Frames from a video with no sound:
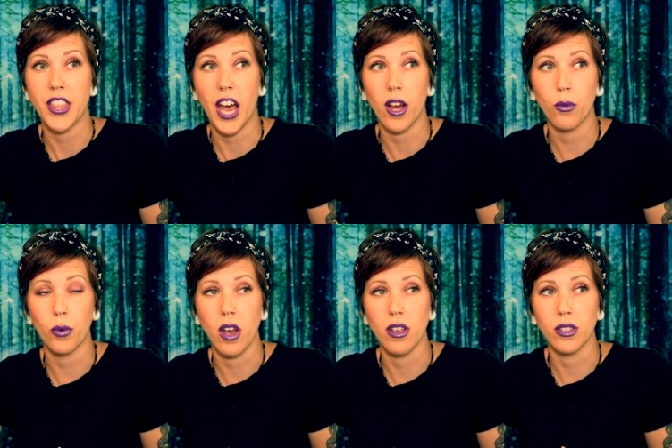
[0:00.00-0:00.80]
That
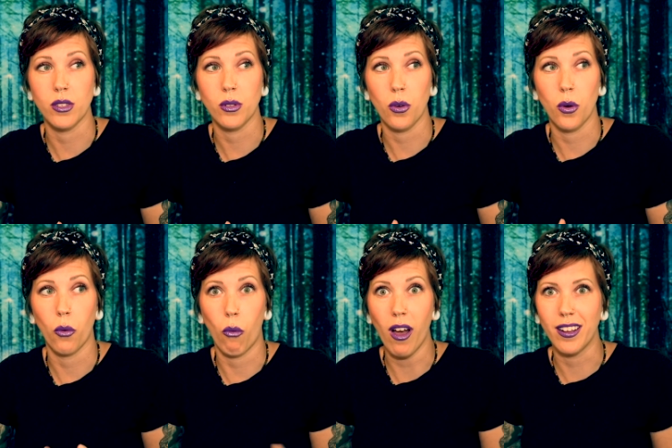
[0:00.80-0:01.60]
was
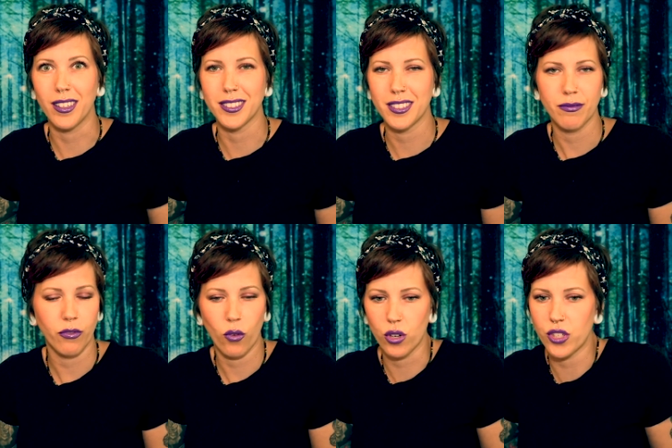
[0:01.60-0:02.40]
wild.
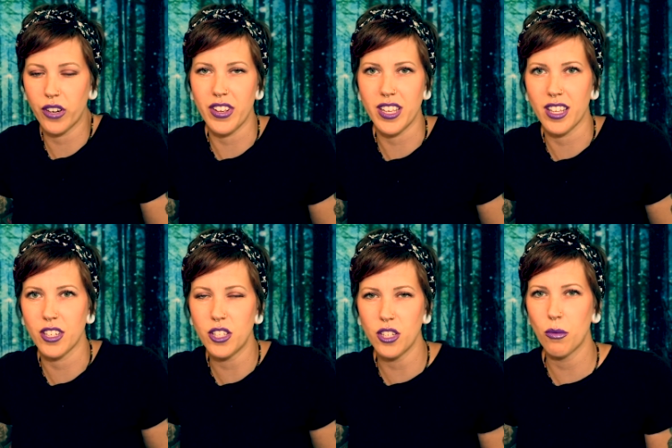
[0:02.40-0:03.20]
Of course, you could fake
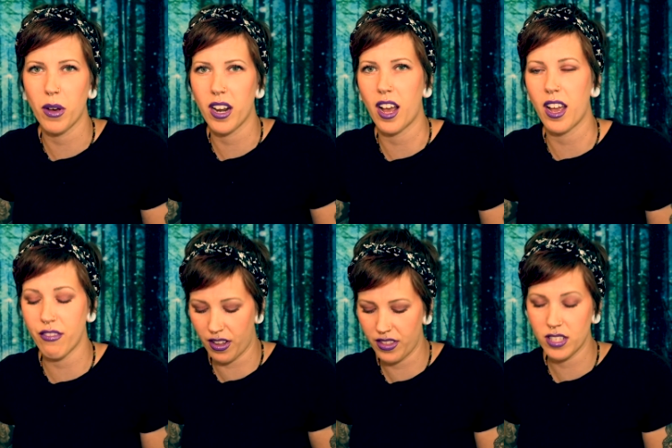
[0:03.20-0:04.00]
that too, but I
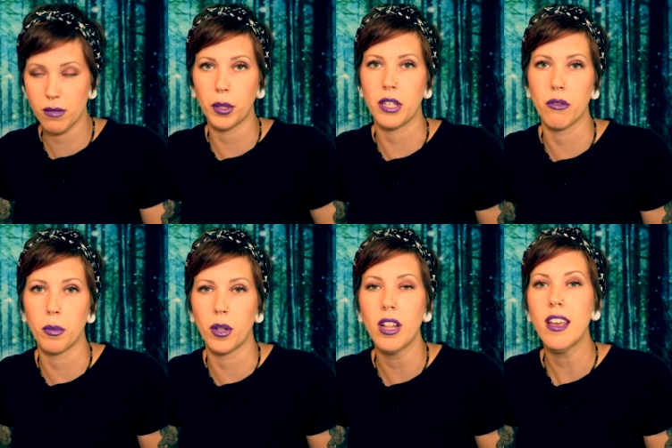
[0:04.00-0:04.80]
find this
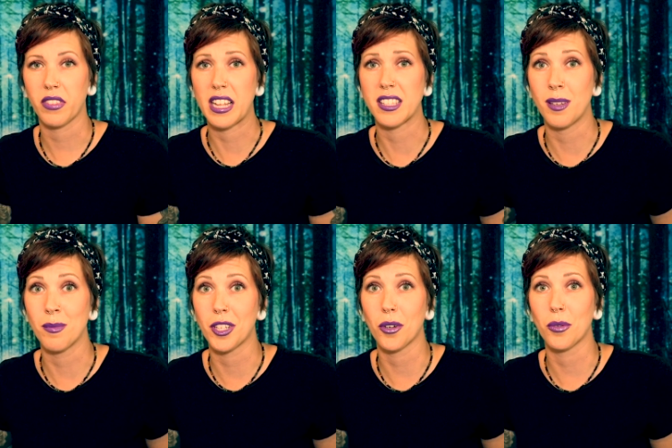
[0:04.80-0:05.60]
believable. That seemed
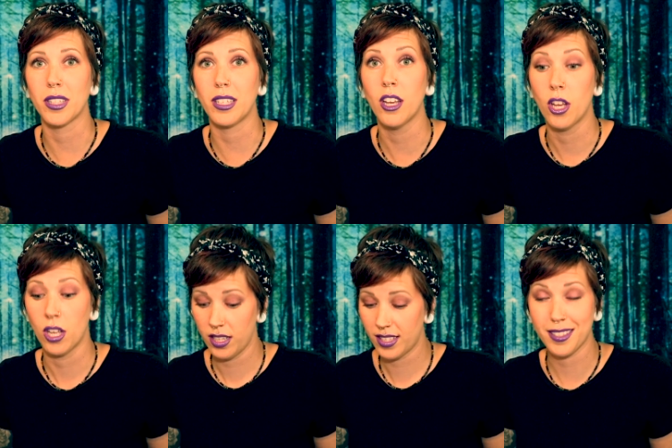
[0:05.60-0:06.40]
like a really
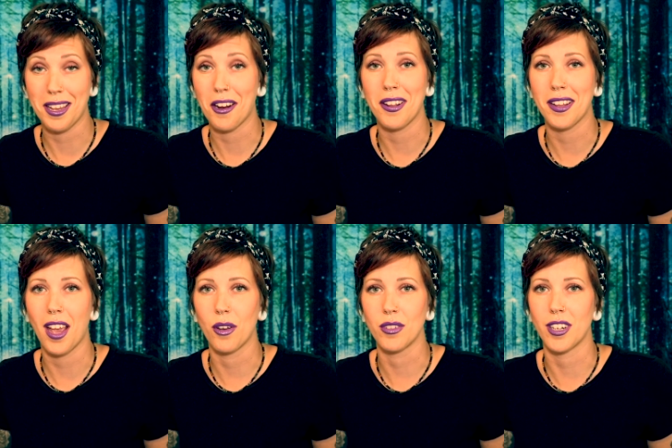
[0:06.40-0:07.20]
scary
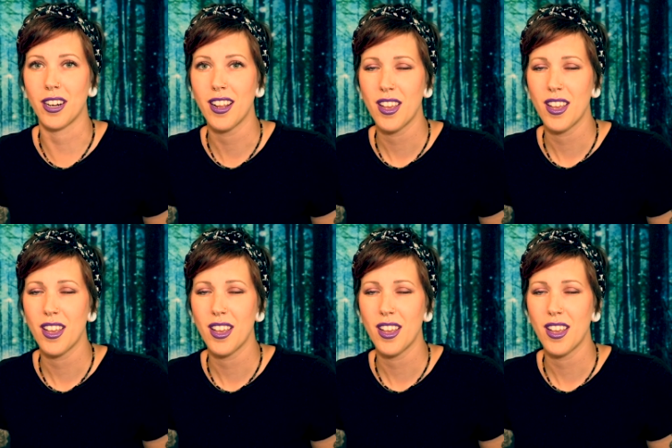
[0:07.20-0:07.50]
encounter,